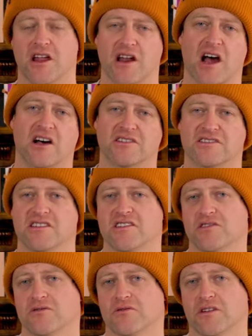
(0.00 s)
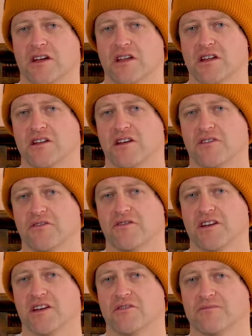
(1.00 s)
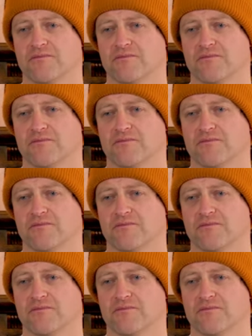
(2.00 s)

and I'll see you in another video.